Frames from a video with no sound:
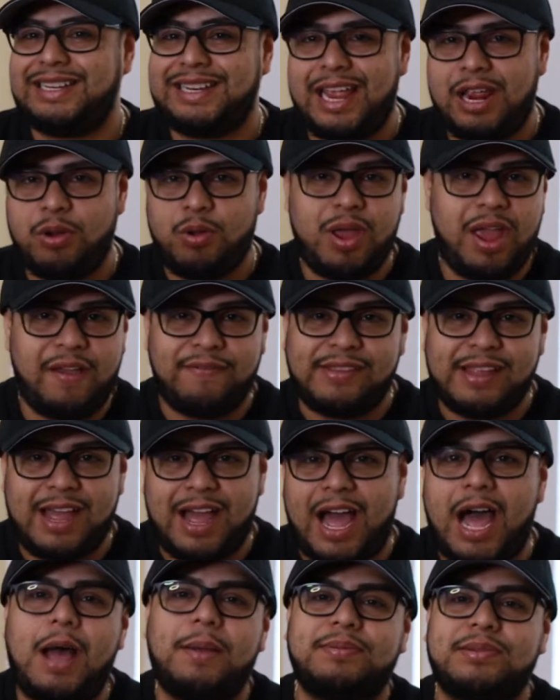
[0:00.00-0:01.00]
they don't have the
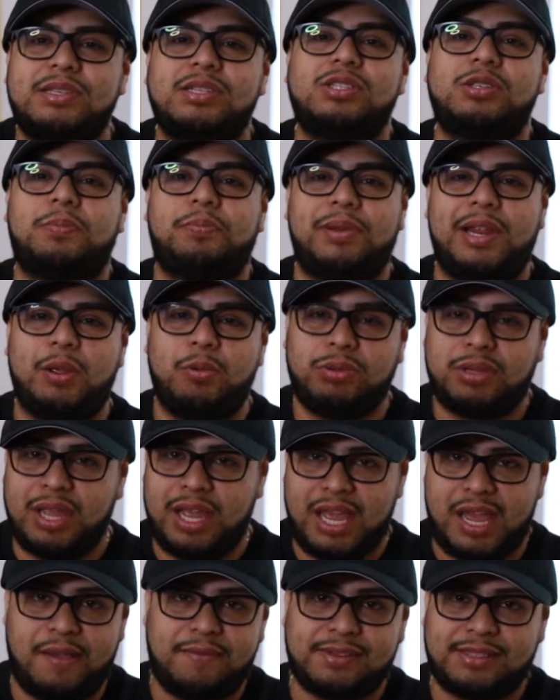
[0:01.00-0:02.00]
options to play with
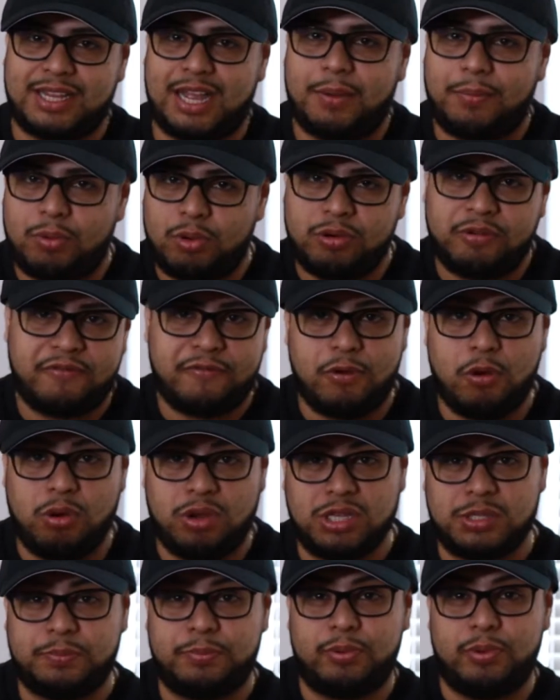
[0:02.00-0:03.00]
the f-stop or the
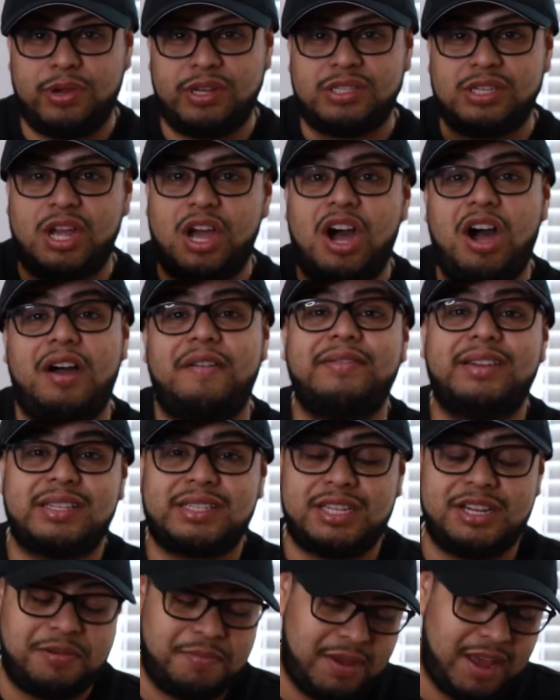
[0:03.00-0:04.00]
focus points of the
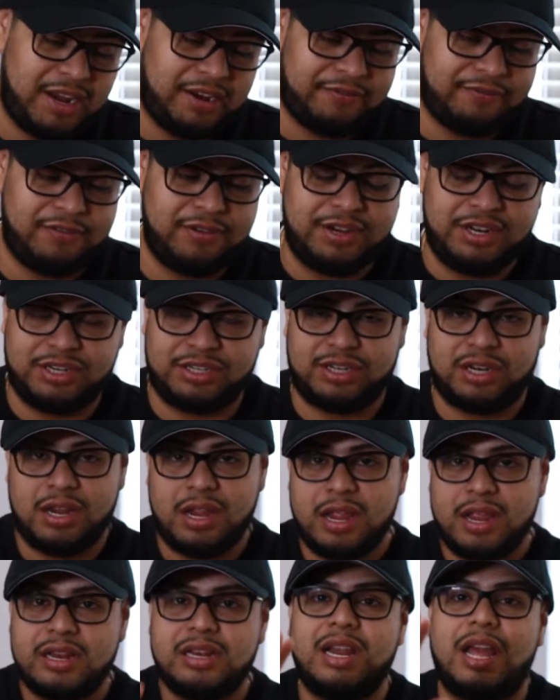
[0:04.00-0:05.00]
cinematic footage.
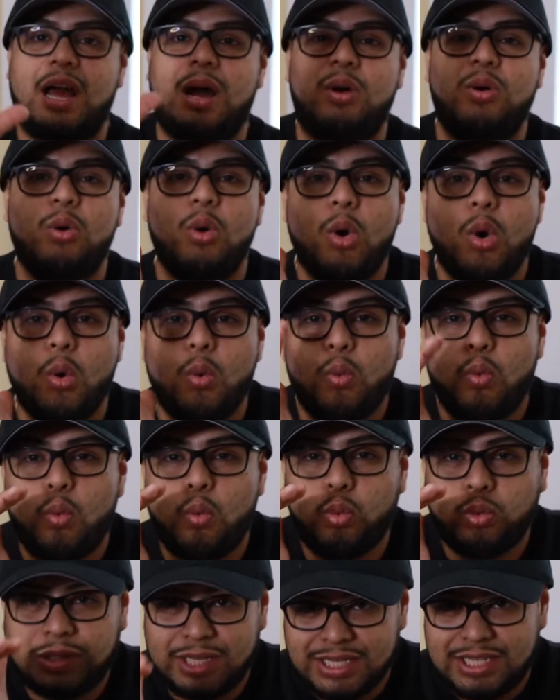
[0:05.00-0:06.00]
Now,
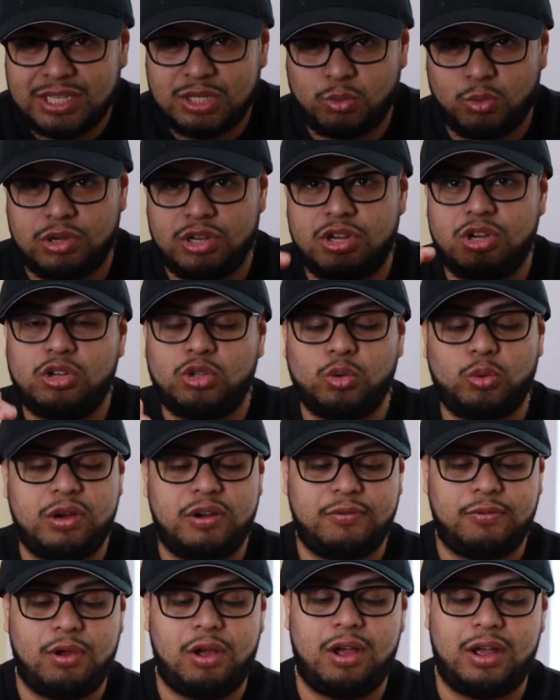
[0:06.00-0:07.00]
this is what you're
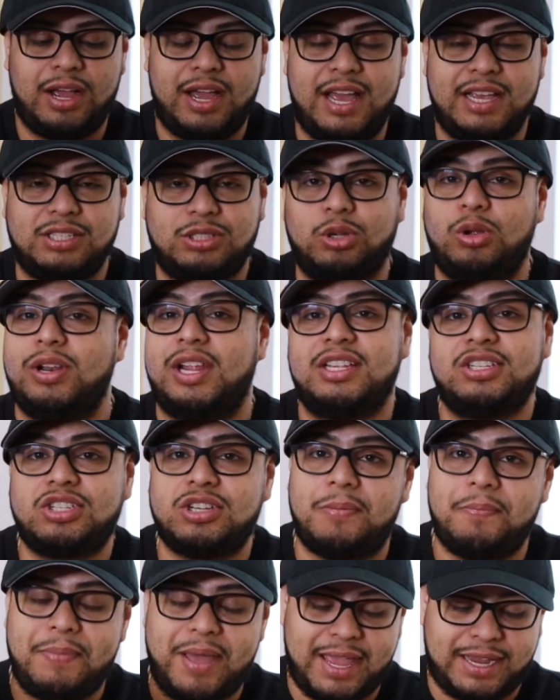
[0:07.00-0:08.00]
doing wrong, guys. So let's
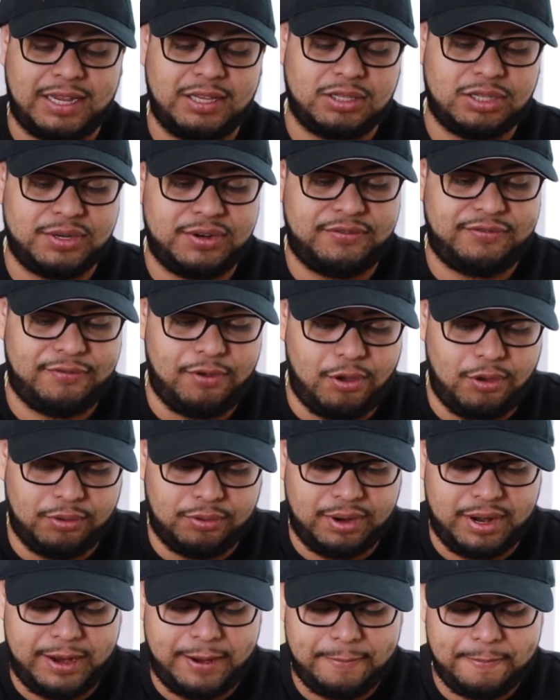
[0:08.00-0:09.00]
jump back into the phone,
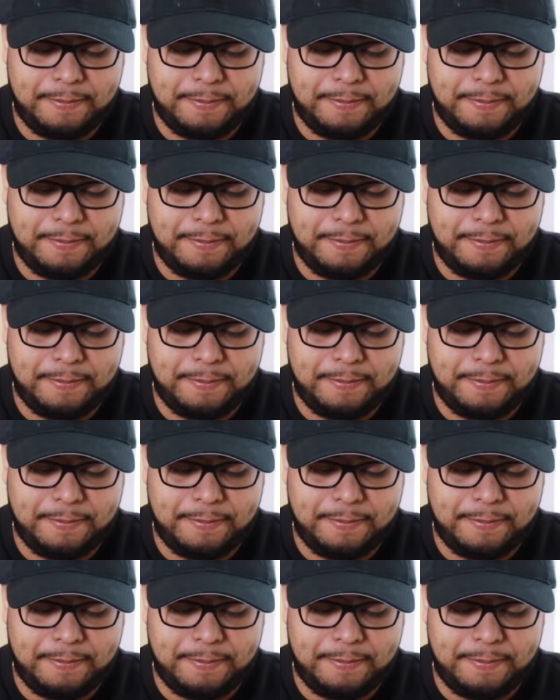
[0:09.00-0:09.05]
right?